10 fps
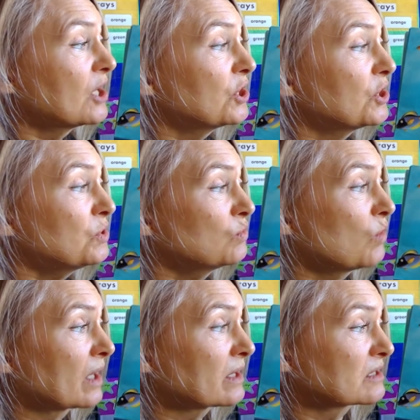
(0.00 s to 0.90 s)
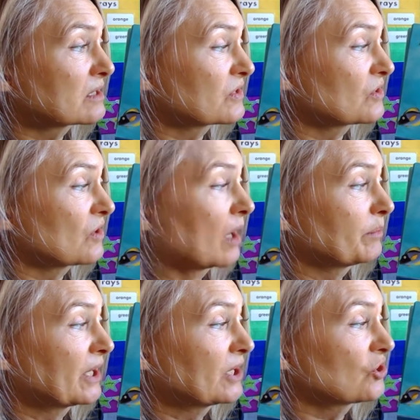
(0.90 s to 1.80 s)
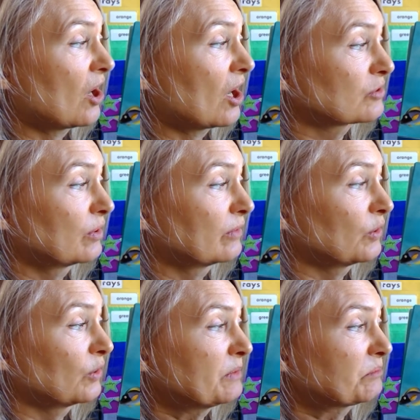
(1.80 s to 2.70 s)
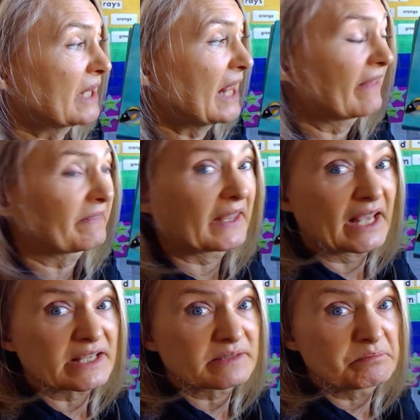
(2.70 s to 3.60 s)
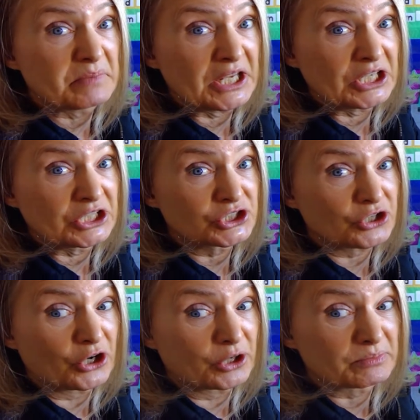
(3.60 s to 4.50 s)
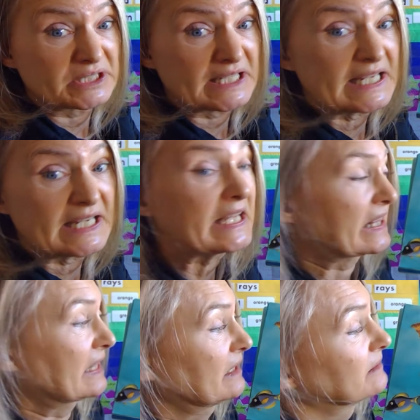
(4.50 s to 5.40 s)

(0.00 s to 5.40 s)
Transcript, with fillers: Who wants to stop and talk to a floating plant that has big, sharp teeth?